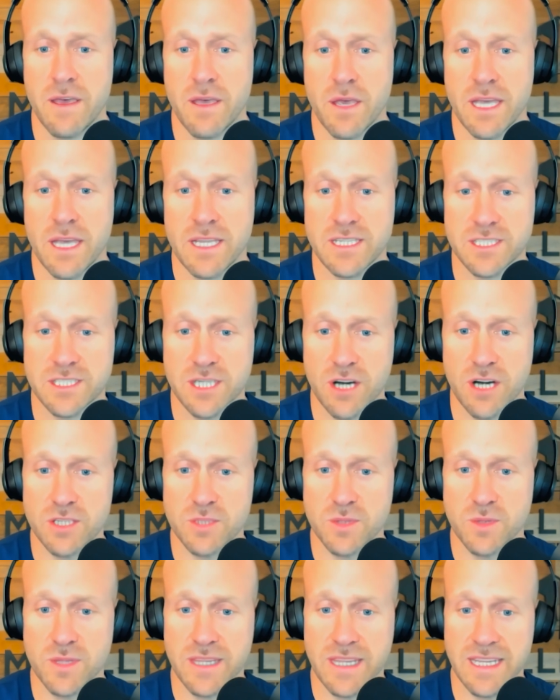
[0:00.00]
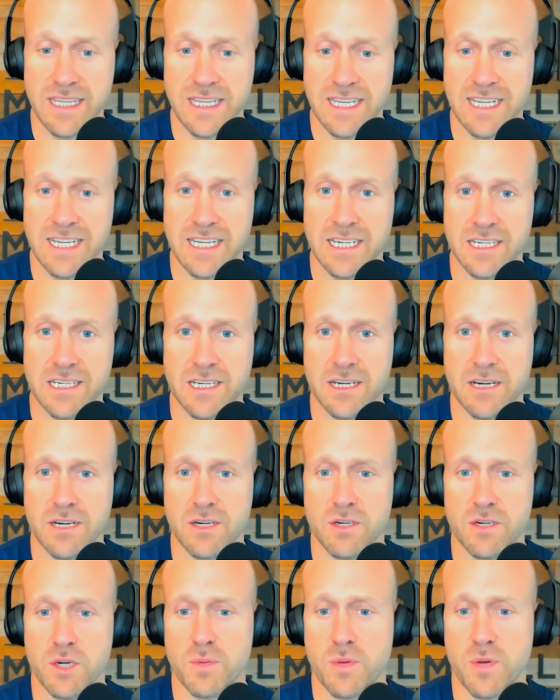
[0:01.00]
It starts with getting clear
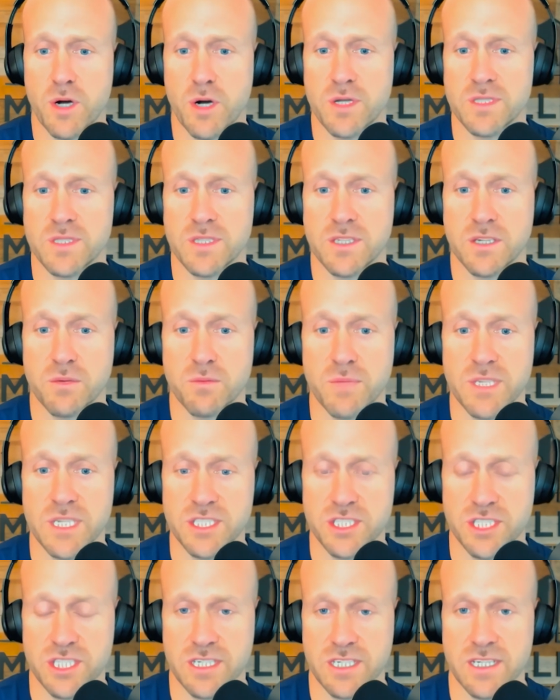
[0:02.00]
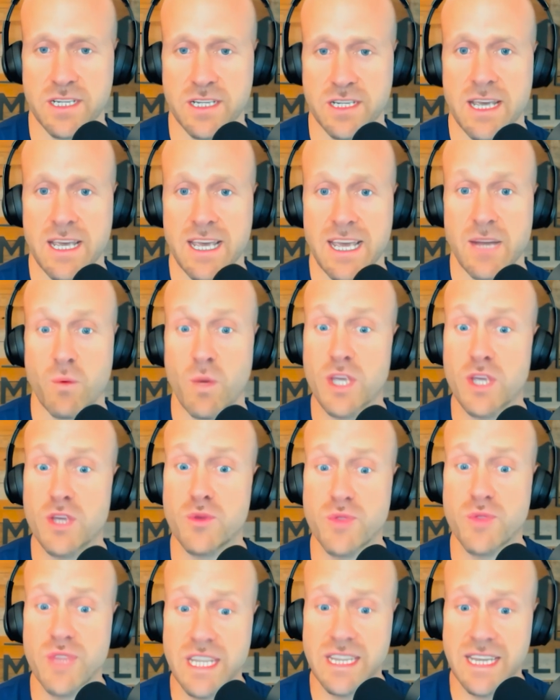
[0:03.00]
on your purpose and your mission and what you
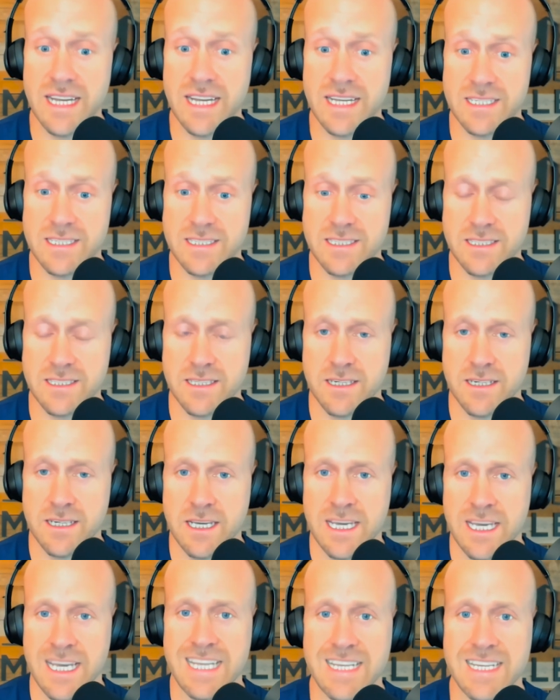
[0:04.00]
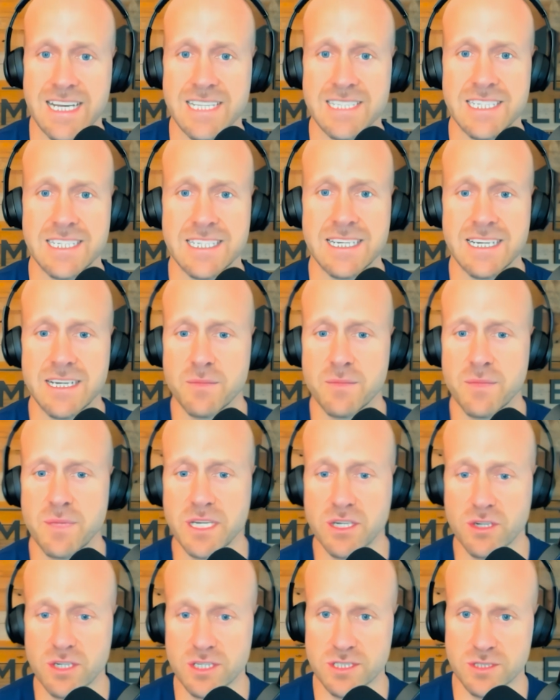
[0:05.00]
think that is. It doesn't need to
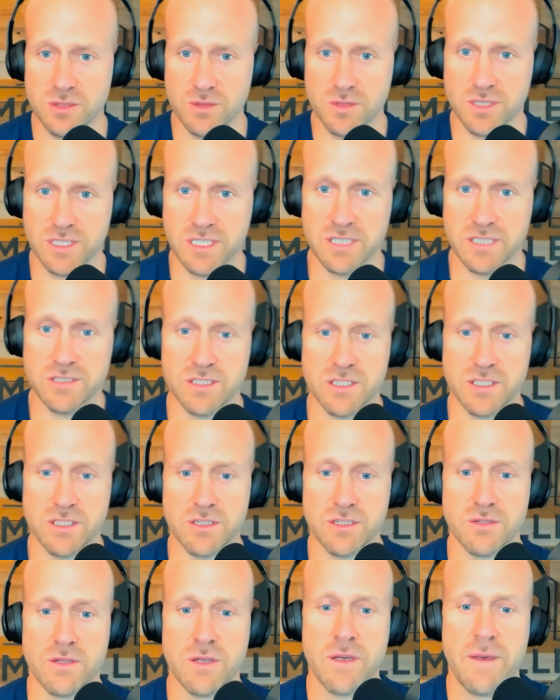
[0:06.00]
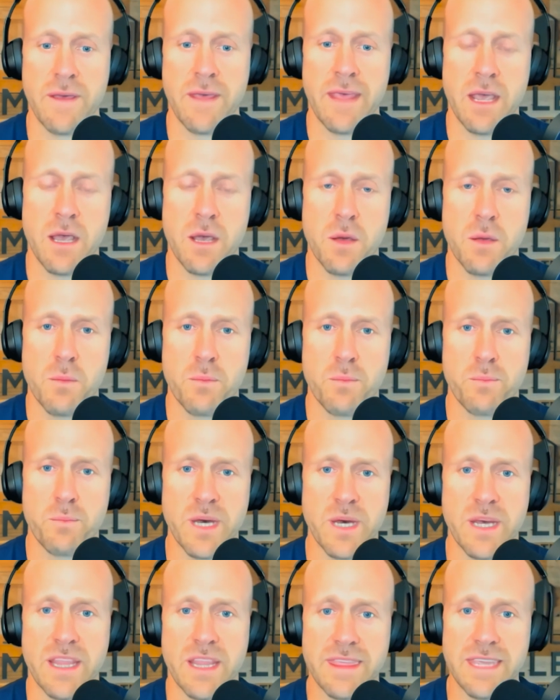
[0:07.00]
be crystal clear to you,
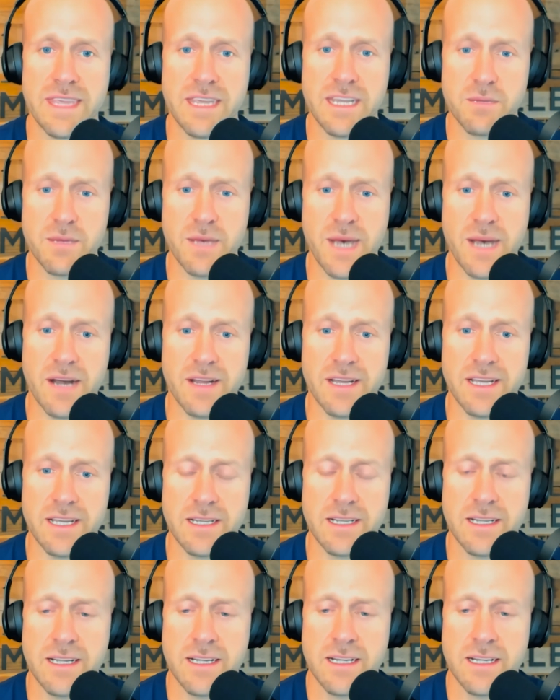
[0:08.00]
but think about it,